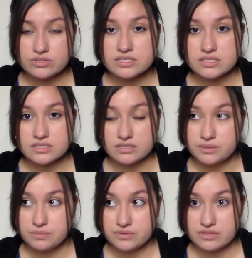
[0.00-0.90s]
You can
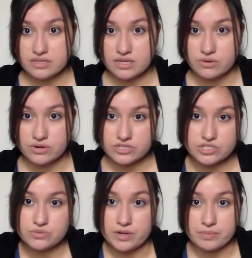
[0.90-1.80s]
sleep with it or
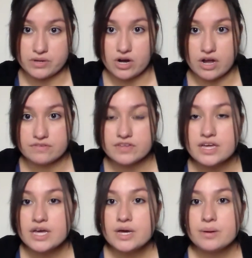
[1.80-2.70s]
just wipe it off.
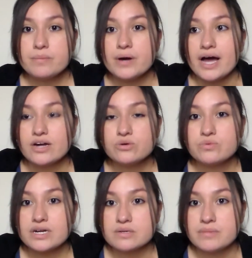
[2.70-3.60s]
But I
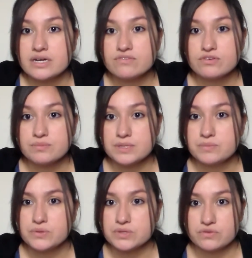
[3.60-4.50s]
don't recommend it for
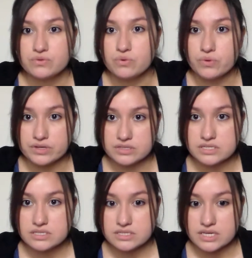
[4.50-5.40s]
people with
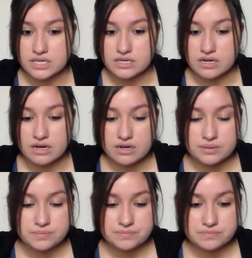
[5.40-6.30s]
oily skin.
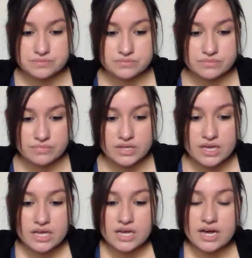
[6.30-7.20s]

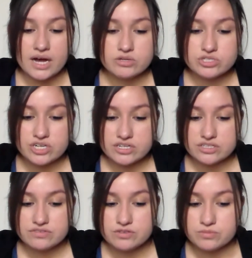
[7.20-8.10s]
I was trying
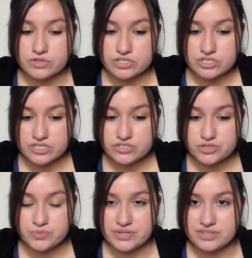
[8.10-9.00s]
to look for
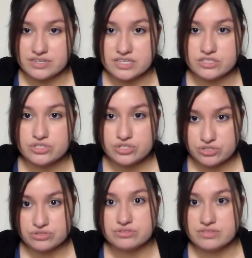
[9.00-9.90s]
moisturizers, but
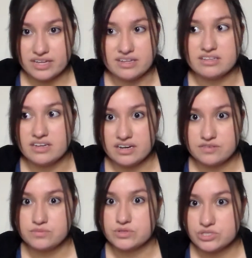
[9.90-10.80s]
it's true that a lot
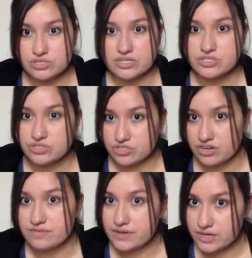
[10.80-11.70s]
of moisturizers
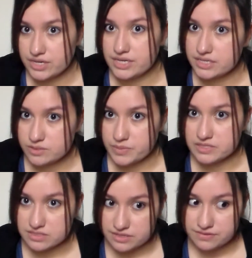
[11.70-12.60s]
are very
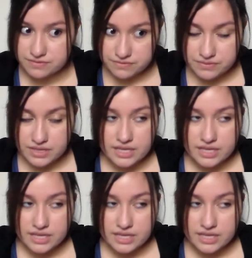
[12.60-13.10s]
expensive.